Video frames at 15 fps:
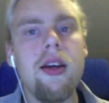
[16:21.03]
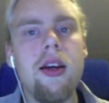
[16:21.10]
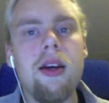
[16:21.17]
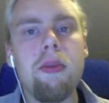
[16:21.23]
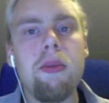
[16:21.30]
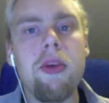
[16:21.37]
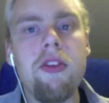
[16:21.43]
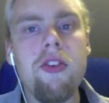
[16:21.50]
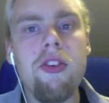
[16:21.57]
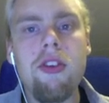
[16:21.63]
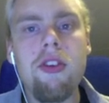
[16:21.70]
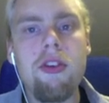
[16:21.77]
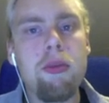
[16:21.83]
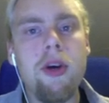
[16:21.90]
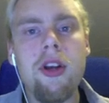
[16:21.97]
But a
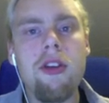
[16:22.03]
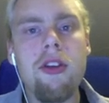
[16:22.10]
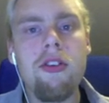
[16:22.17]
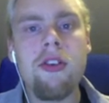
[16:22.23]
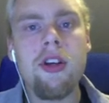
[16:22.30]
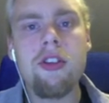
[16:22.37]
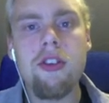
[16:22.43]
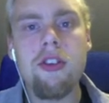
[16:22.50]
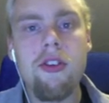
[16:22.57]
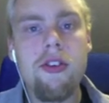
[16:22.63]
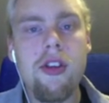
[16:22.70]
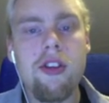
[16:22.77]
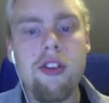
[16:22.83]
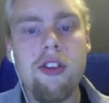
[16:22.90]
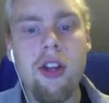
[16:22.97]
physics body is not just the
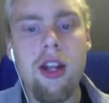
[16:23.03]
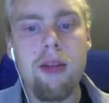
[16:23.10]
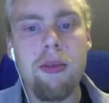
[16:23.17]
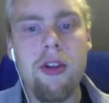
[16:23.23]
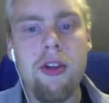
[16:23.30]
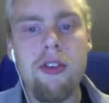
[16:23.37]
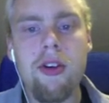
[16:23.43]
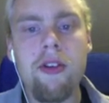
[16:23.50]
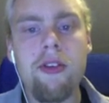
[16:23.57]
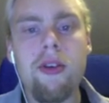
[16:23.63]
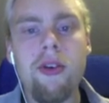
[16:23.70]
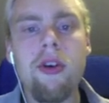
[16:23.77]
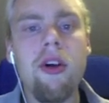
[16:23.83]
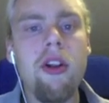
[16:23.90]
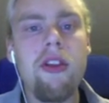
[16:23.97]
shape, it's also
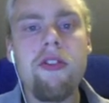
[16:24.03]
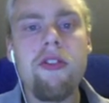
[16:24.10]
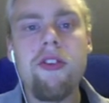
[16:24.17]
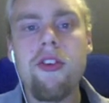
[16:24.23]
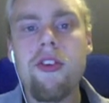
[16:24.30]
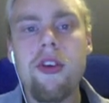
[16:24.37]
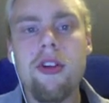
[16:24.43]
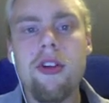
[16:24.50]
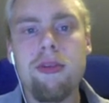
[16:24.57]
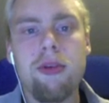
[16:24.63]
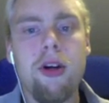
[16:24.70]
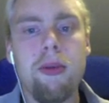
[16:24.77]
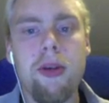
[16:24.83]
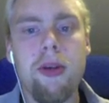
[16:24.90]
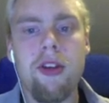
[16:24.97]
all the physical
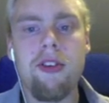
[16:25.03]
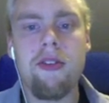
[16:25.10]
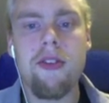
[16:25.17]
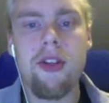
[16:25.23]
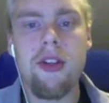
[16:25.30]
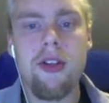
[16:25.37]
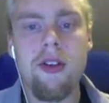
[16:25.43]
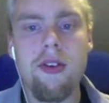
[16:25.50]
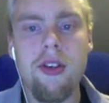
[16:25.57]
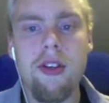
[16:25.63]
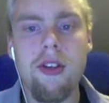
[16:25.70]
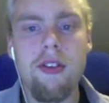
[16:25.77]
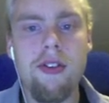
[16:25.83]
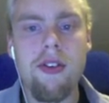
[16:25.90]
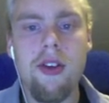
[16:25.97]
properties of the node.
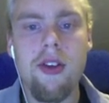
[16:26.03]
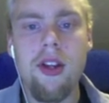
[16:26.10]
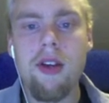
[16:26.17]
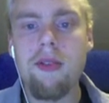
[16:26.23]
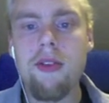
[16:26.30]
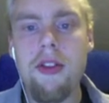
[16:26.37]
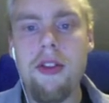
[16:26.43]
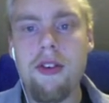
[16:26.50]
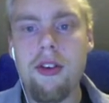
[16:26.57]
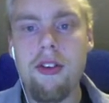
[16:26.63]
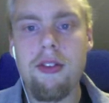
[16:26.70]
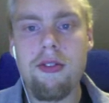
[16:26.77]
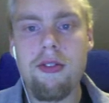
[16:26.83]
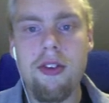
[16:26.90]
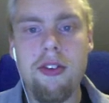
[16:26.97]
It's whether it's
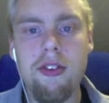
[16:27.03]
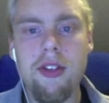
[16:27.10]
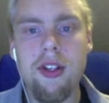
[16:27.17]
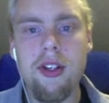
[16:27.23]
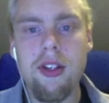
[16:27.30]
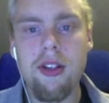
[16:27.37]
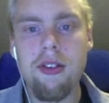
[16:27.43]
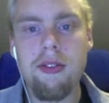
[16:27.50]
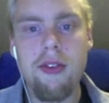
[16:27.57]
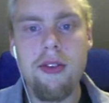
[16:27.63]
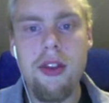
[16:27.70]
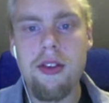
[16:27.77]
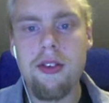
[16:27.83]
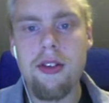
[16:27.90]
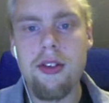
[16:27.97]
resting,
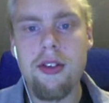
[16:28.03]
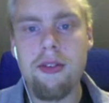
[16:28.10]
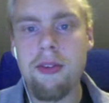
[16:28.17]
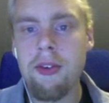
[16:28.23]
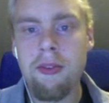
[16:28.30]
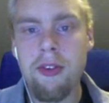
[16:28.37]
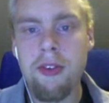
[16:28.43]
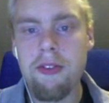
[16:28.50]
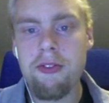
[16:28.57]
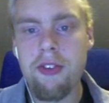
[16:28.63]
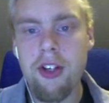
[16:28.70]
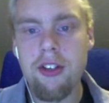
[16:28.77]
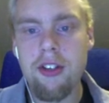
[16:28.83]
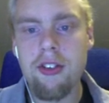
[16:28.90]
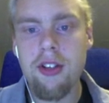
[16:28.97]
what
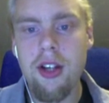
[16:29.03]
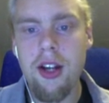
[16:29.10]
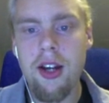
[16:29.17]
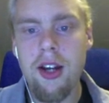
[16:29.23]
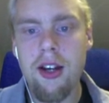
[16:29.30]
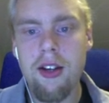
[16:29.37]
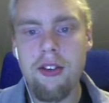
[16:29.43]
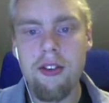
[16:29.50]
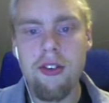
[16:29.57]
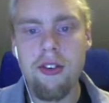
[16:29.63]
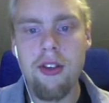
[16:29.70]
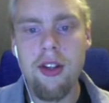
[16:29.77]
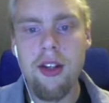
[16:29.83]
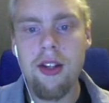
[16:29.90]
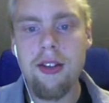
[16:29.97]
friction it has,
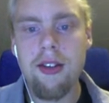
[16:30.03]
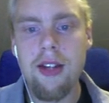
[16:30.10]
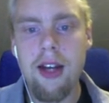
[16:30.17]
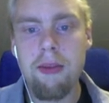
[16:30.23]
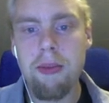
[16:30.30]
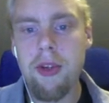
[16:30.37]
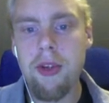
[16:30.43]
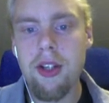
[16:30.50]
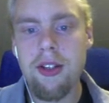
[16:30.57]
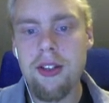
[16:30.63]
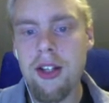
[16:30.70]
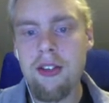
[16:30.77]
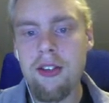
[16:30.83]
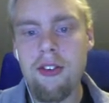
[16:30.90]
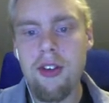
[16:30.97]
damping,
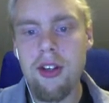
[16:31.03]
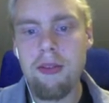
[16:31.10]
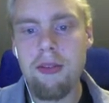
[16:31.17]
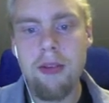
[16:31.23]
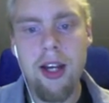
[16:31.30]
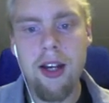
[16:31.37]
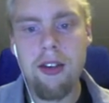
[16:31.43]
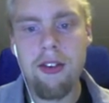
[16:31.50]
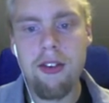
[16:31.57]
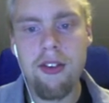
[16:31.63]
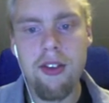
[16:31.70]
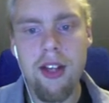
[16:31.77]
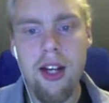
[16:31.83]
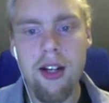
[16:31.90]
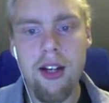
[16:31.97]
density, mass,
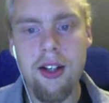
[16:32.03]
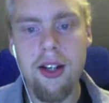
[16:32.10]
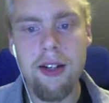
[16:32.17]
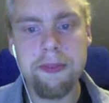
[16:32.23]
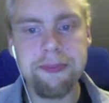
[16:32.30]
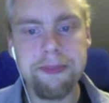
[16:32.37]
area.